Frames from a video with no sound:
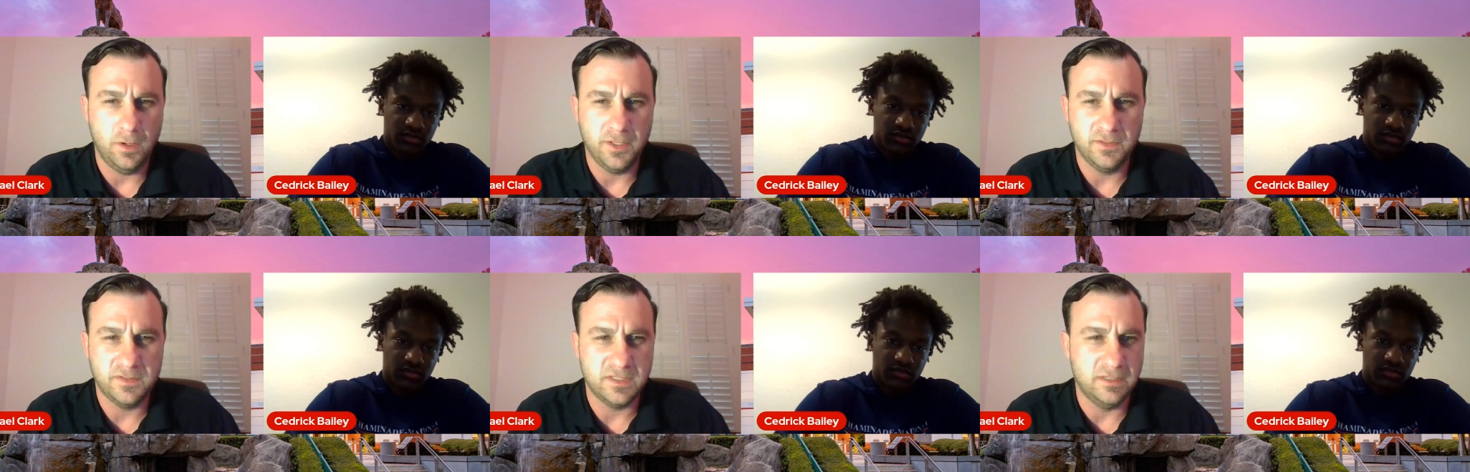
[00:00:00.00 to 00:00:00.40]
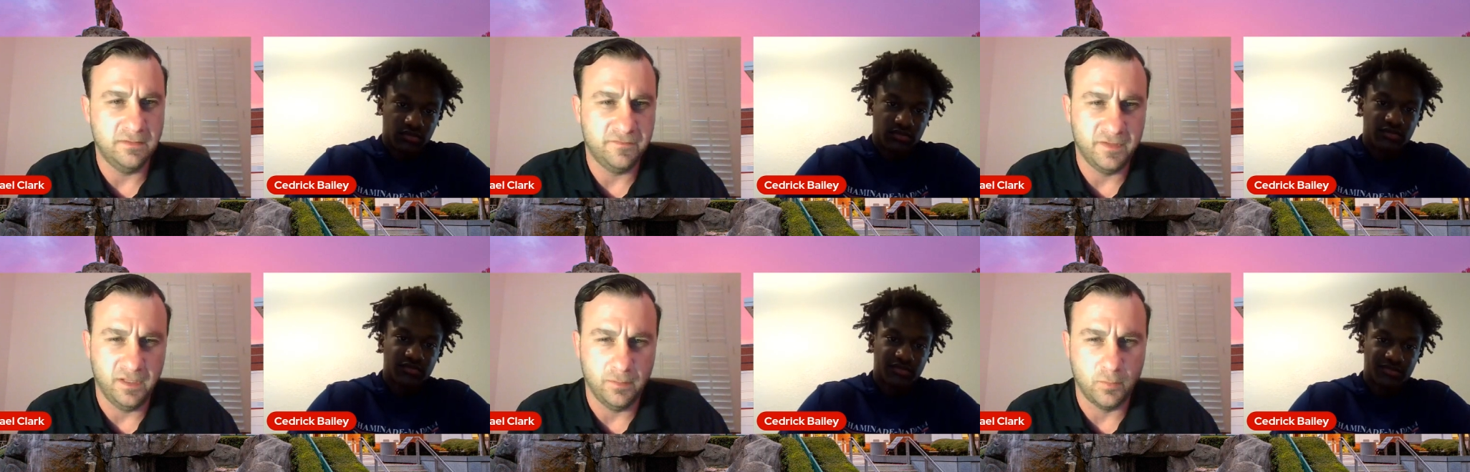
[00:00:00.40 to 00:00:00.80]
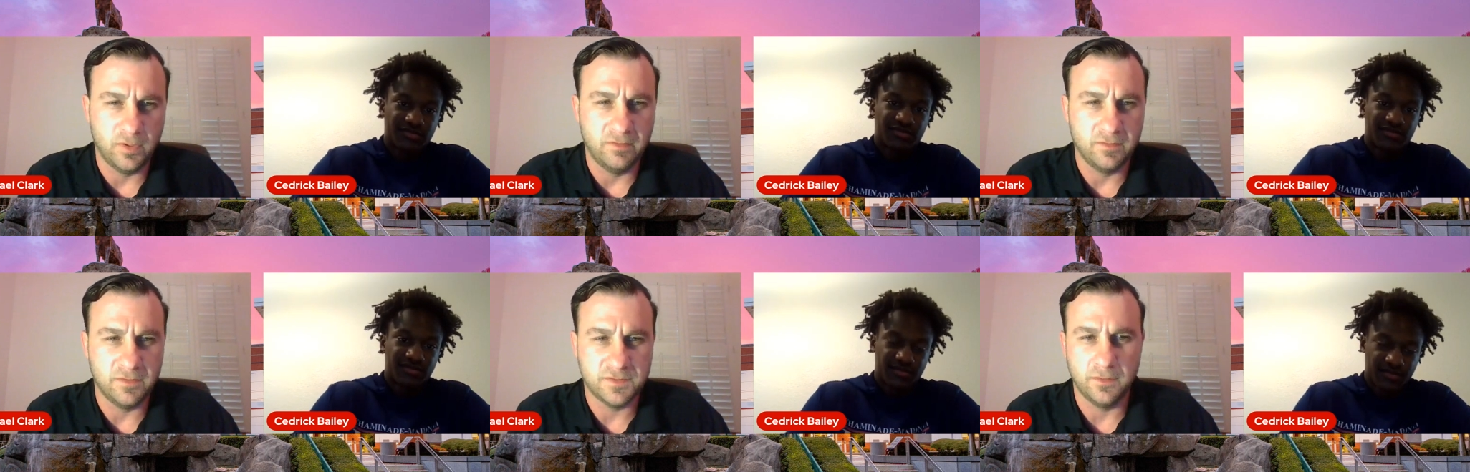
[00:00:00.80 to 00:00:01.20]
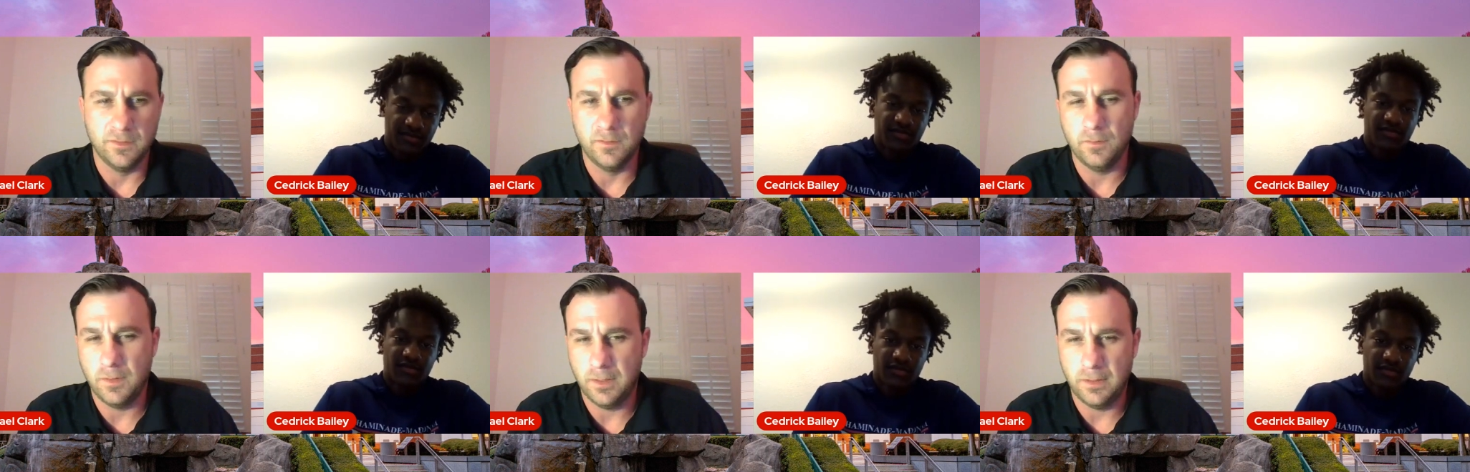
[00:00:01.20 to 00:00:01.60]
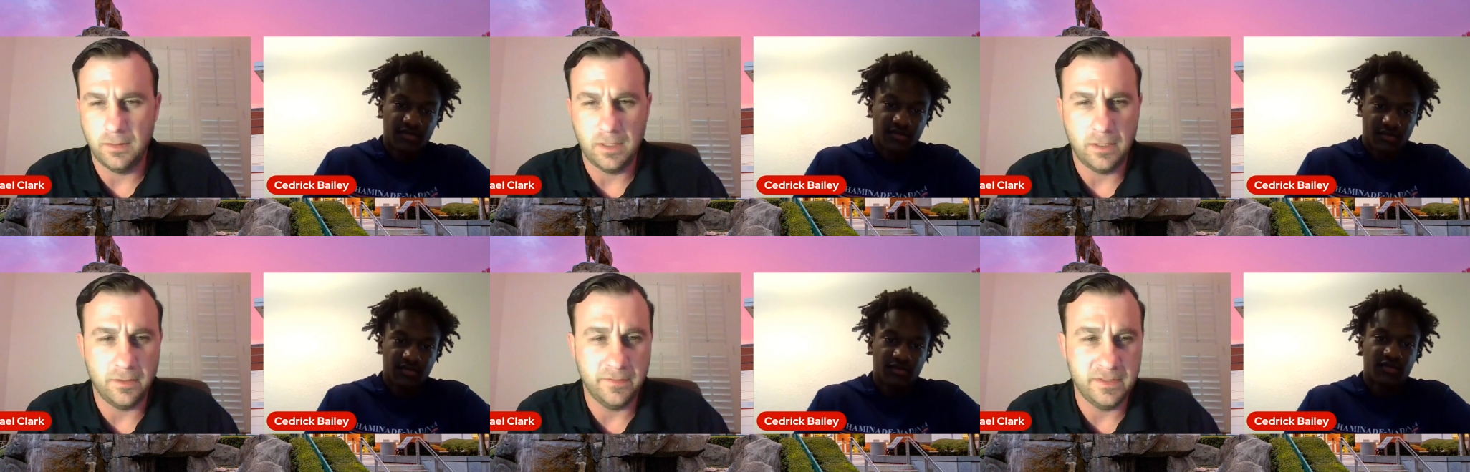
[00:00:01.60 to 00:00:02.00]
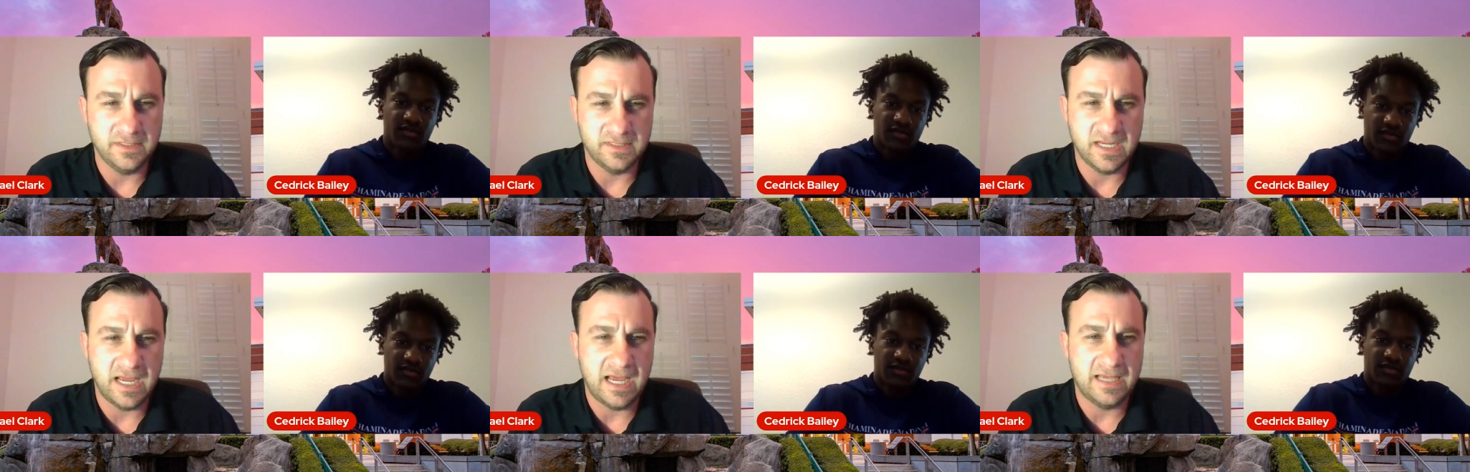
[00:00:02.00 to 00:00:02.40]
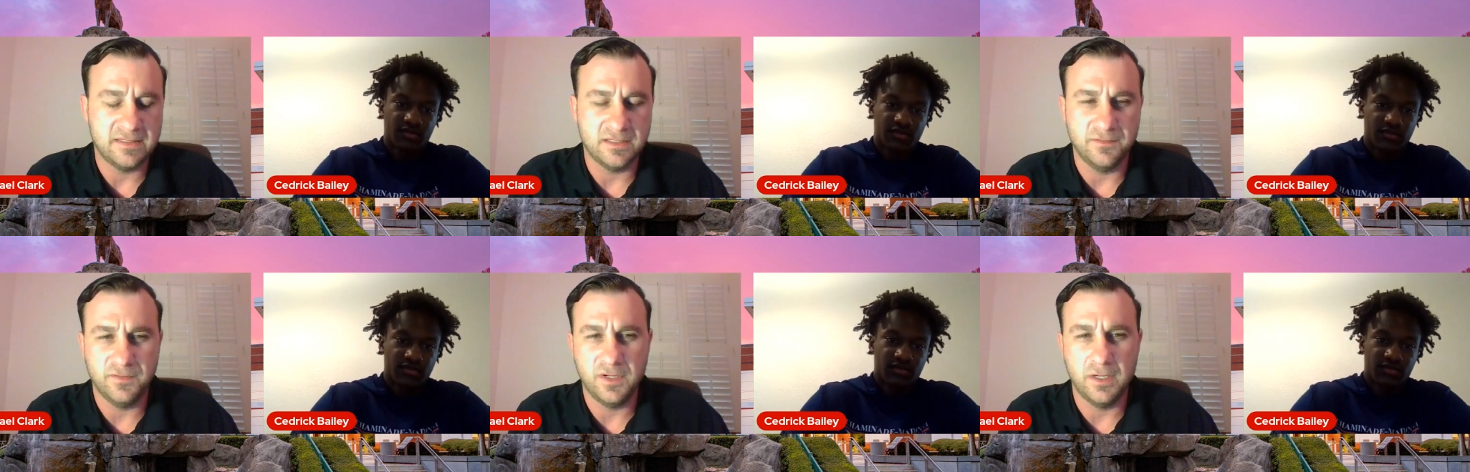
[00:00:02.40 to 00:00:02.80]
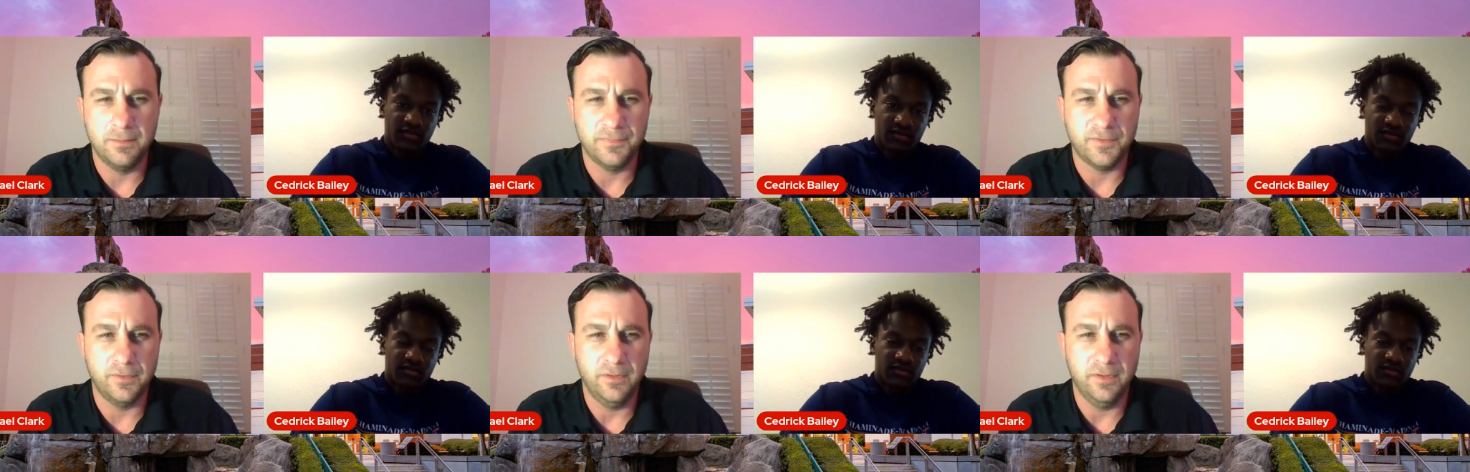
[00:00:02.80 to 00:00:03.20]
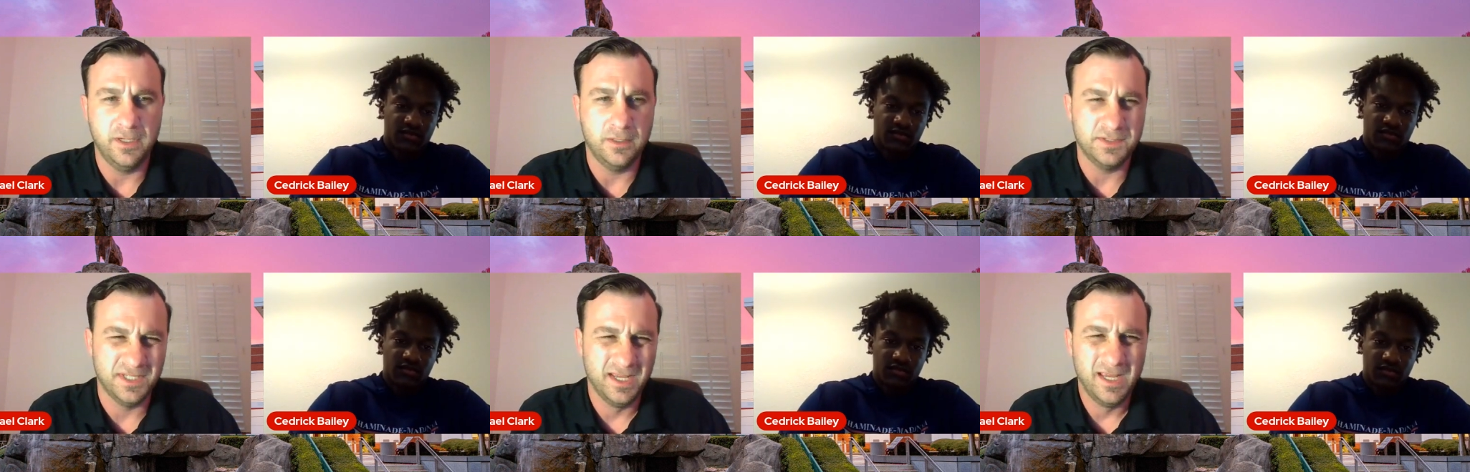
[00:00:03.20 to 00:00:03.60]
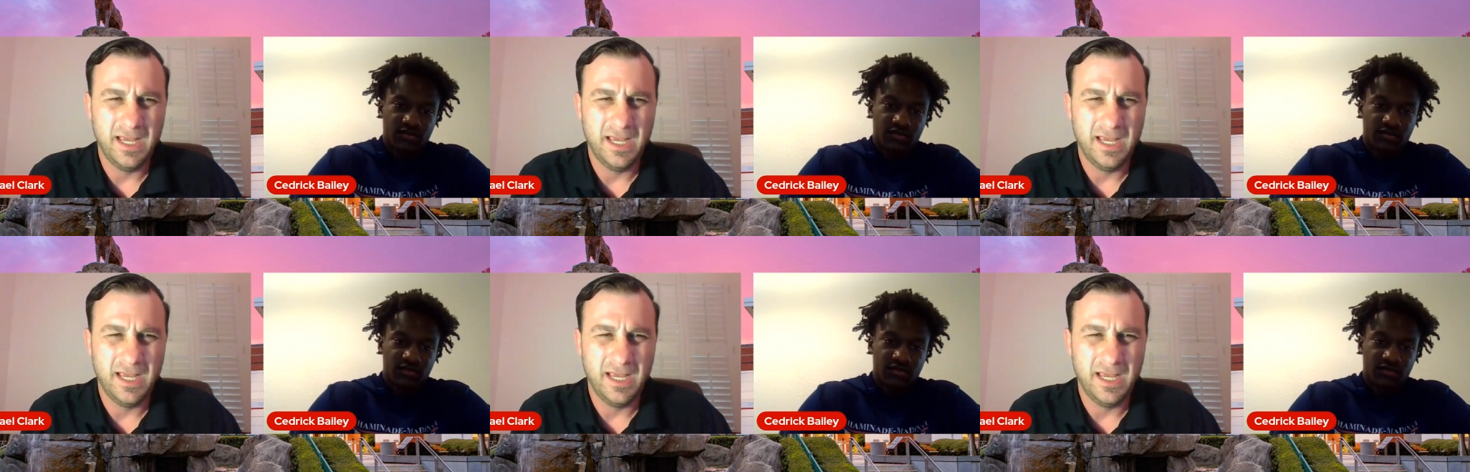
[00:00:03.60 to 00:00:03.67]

Speaker 1: you see Philip Rivers on the wall, all these guys that have come through the years.